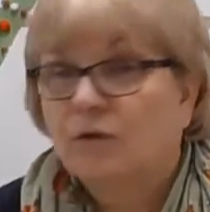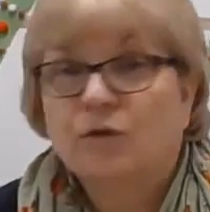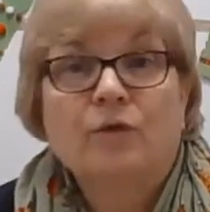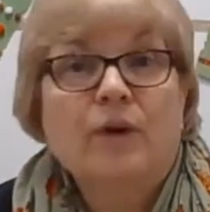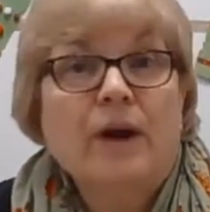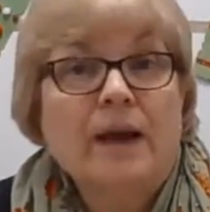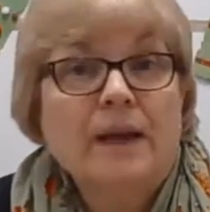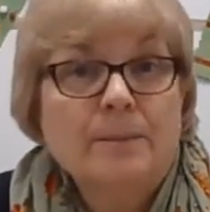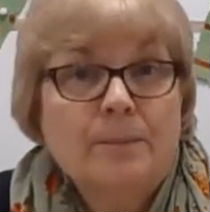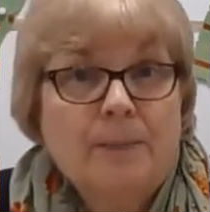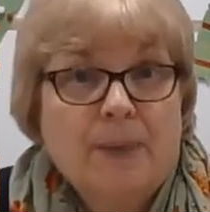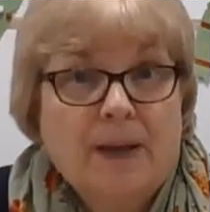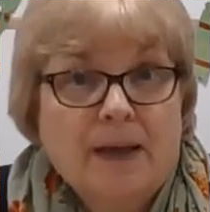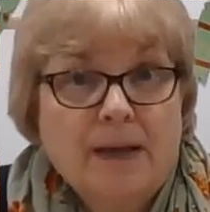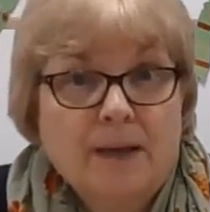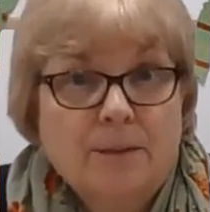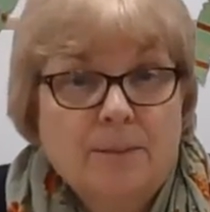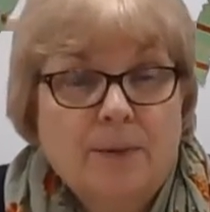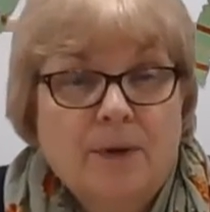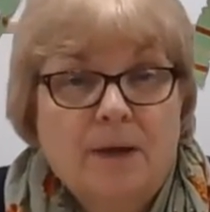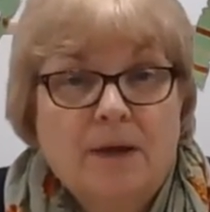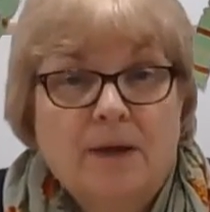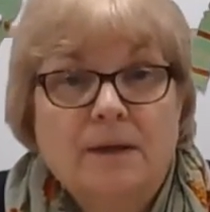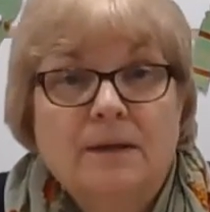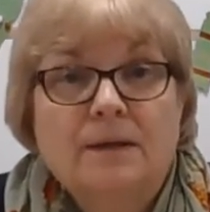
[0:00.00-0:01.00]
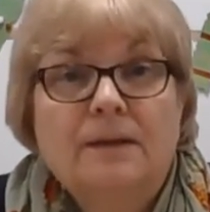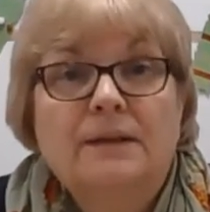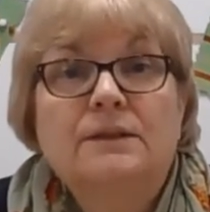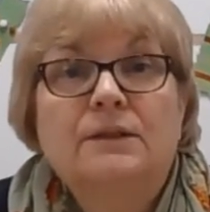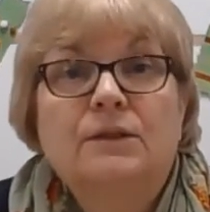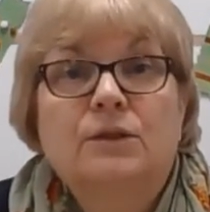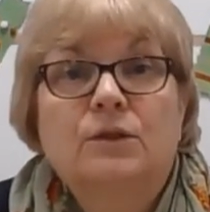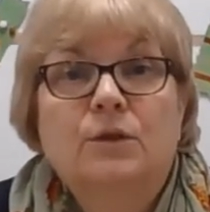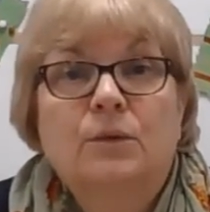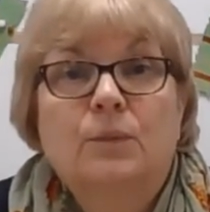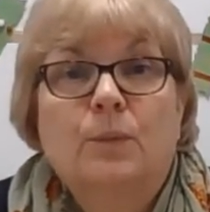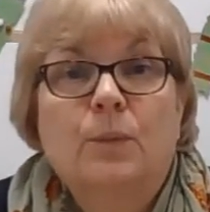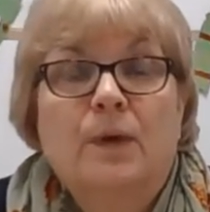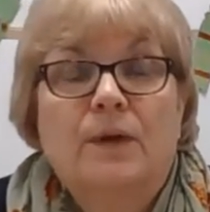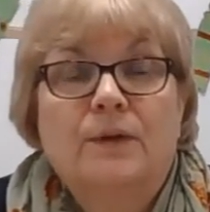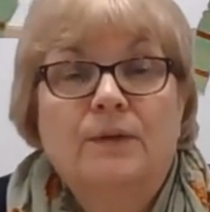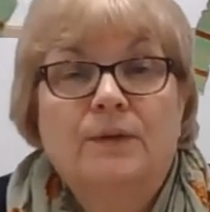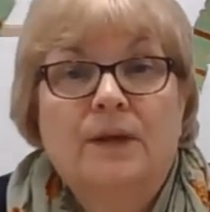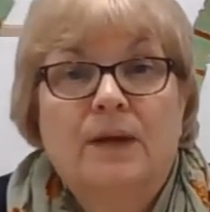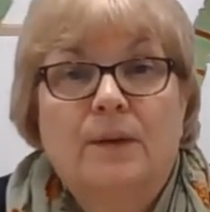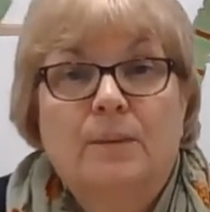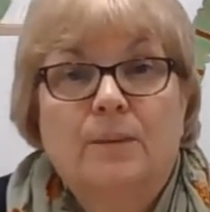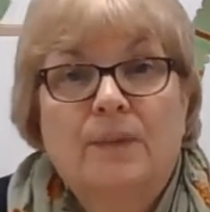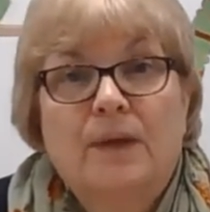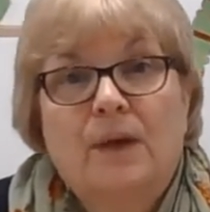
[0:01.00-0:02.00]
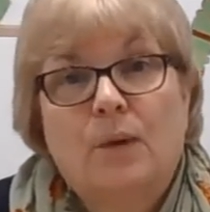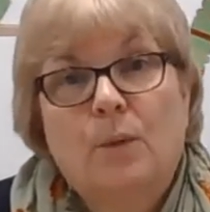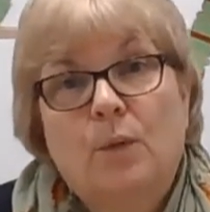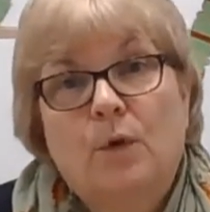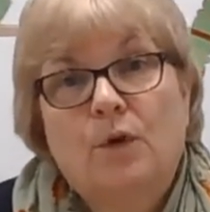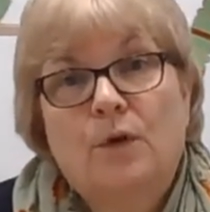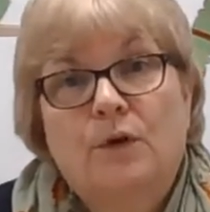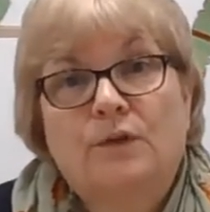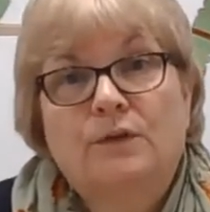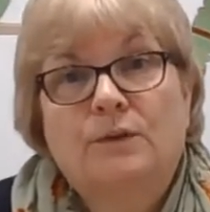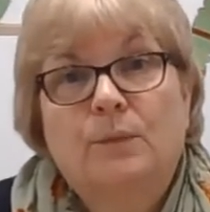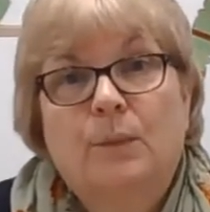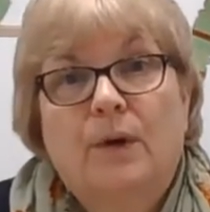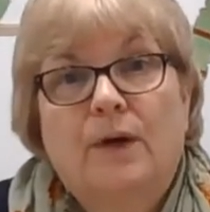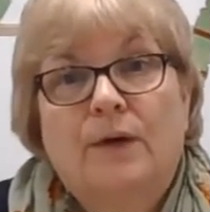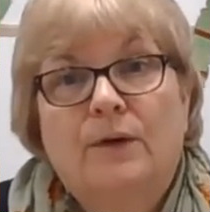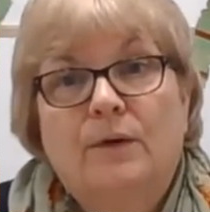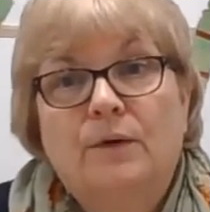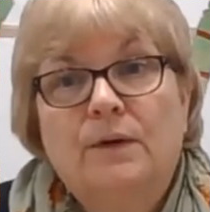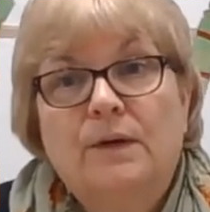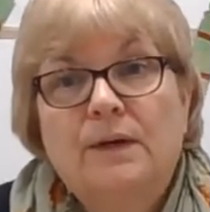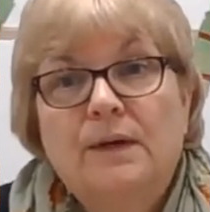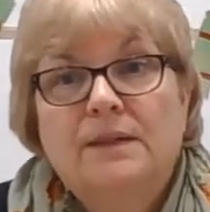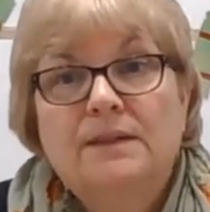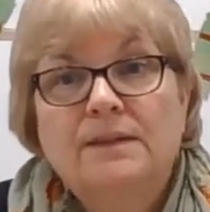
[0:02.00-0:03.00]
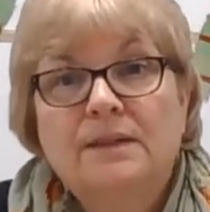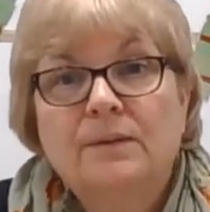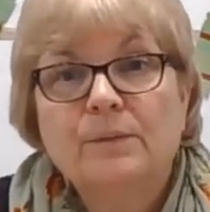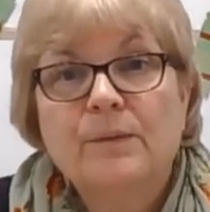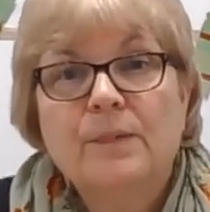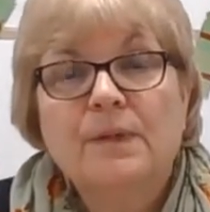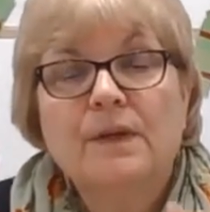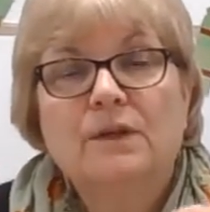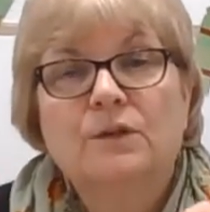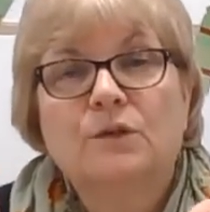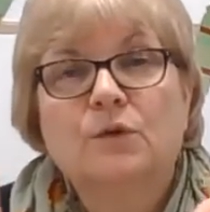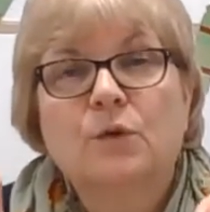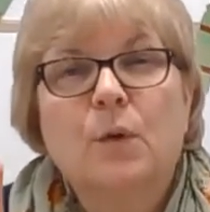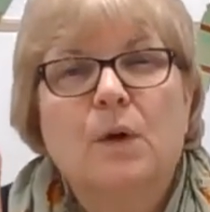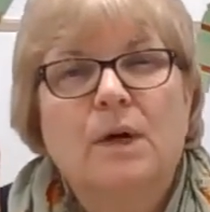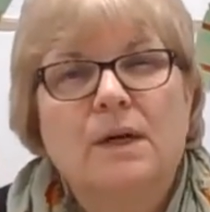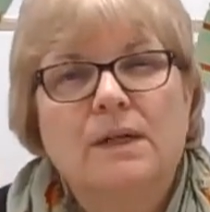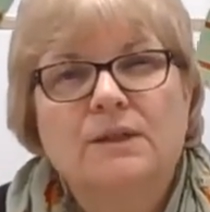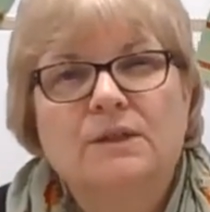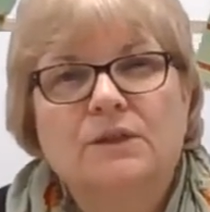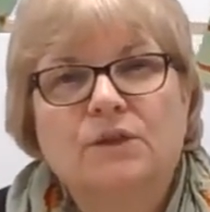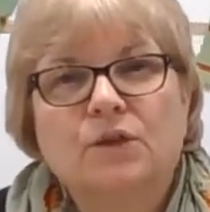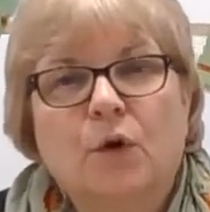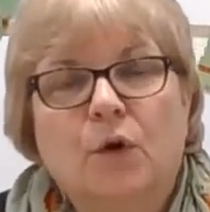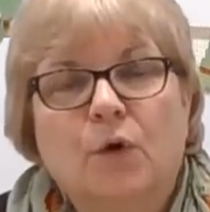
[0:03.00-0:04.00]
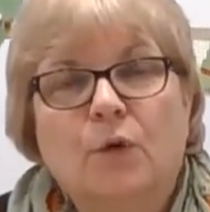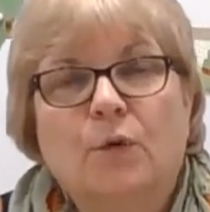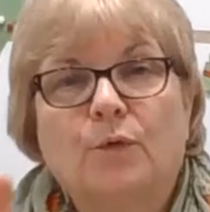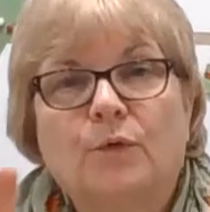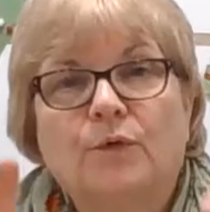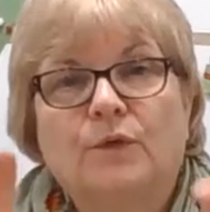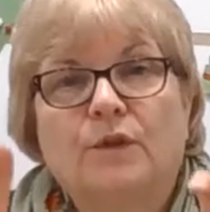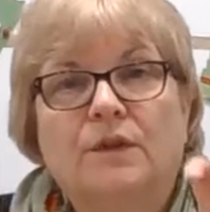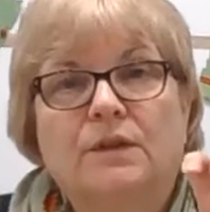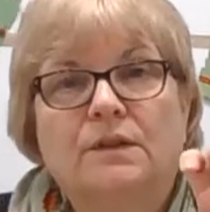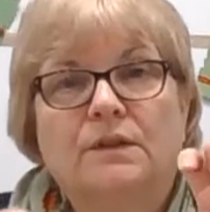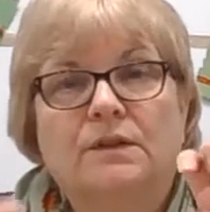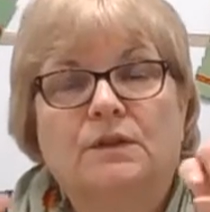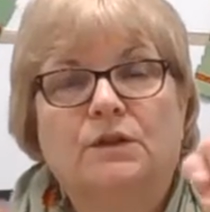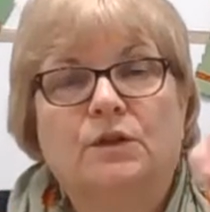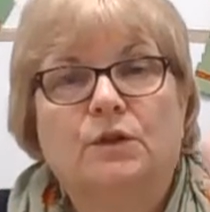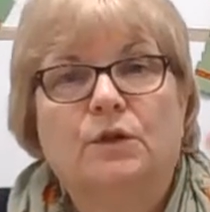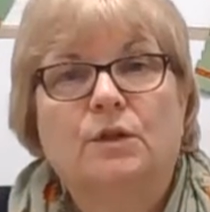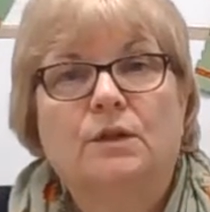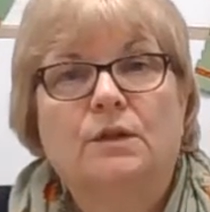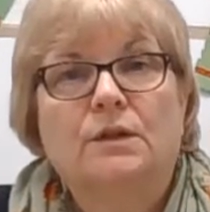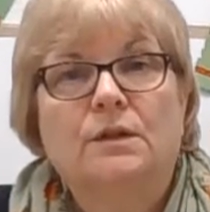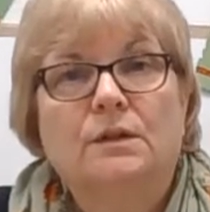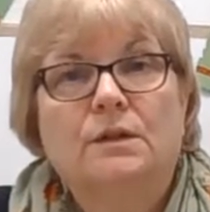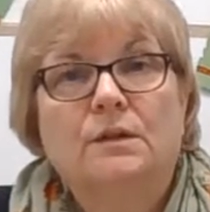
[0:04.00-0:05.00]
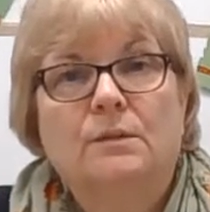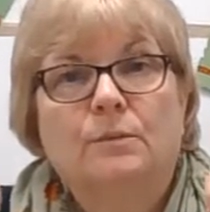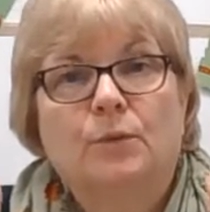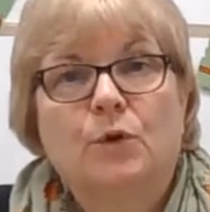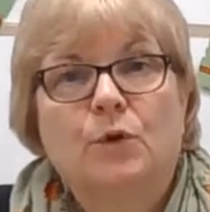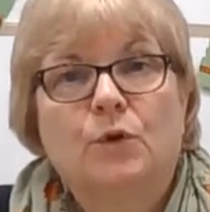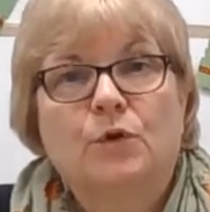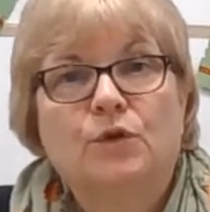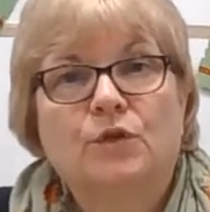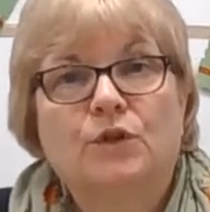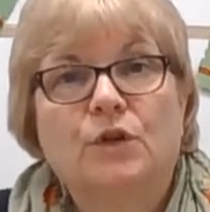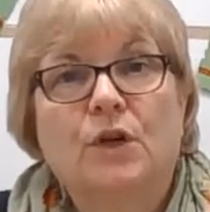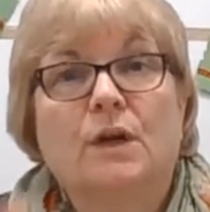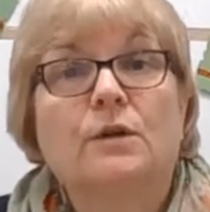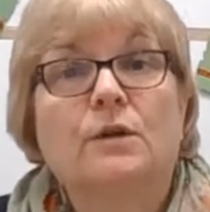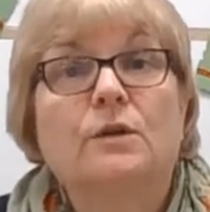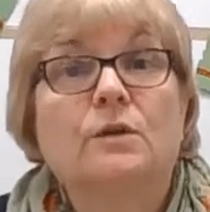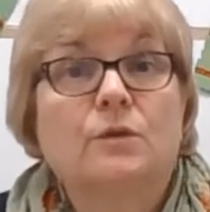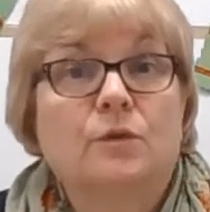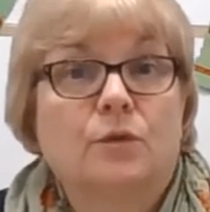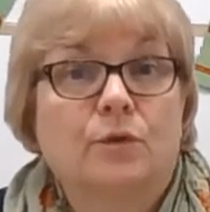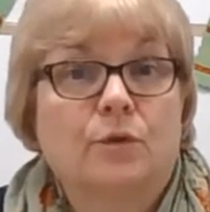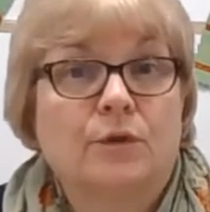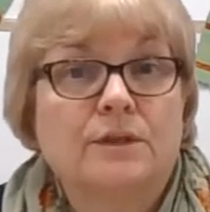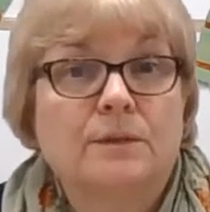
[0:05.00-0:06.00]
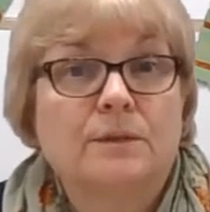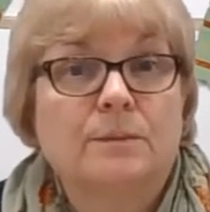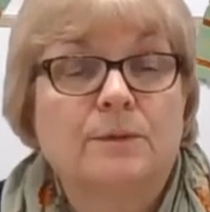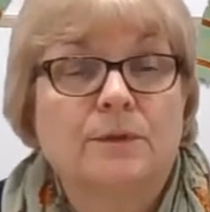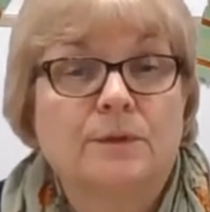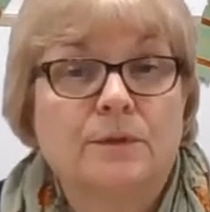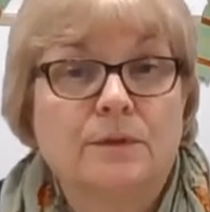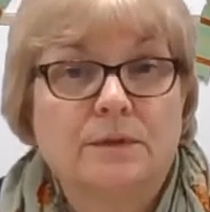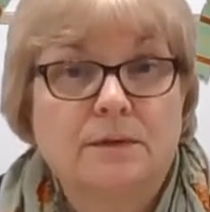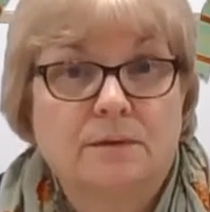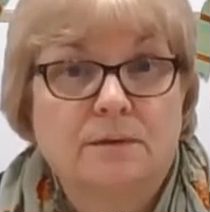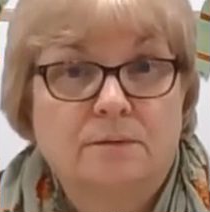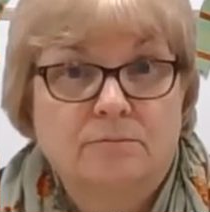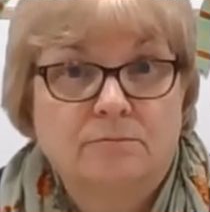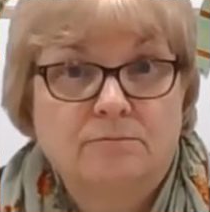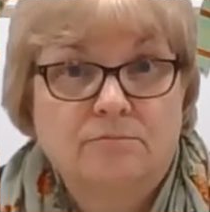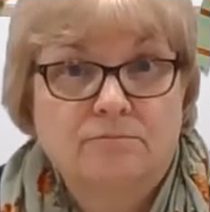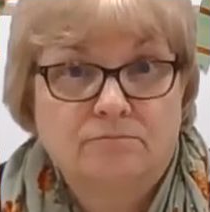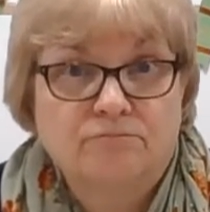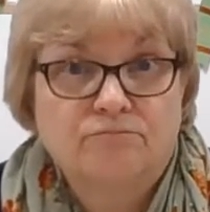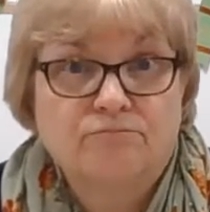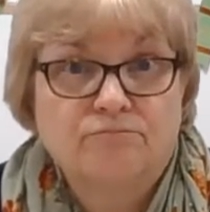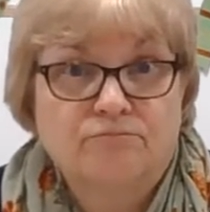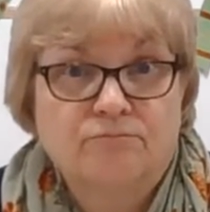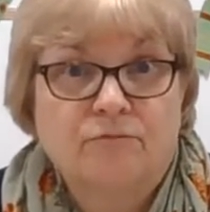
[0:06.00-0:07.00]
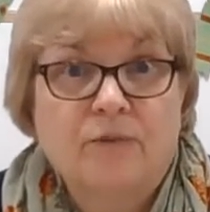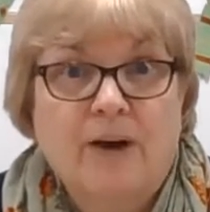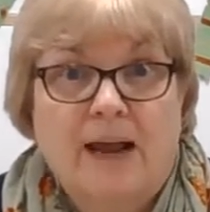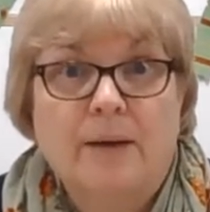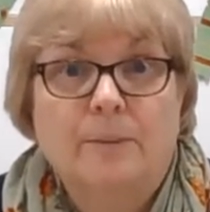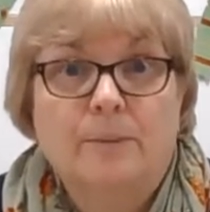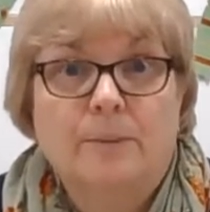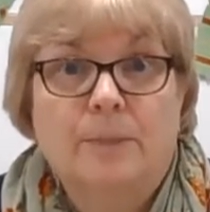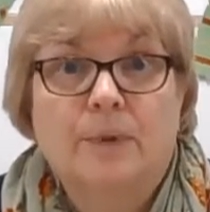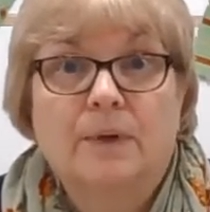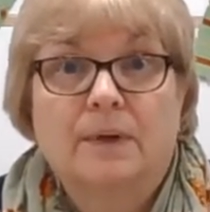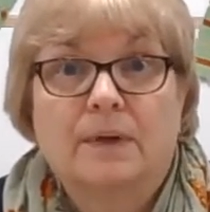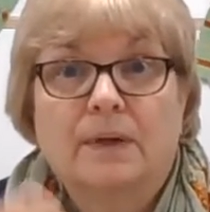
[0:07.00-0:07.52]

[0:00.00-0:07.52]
crepe paper is a good one, that works well. Something that's quite soft that you can push, and Christmas wrap